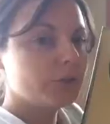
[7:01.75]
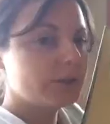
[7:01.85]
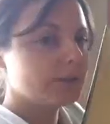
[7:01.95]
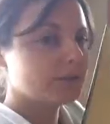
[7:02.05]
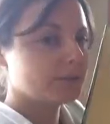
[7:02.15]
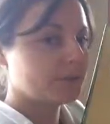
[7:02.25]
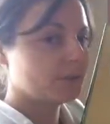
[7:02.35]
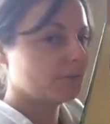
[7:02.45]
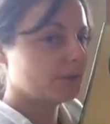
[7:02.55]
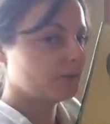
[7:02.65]
noise
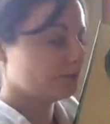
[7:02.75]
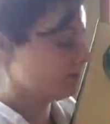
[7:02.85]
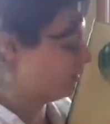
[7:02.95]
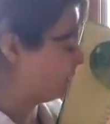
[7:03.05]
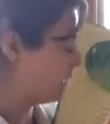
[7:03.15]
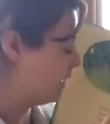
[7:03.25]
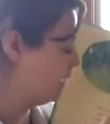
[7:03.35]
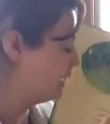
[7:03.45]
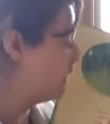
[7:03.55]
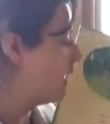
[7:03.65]
when you run, okay?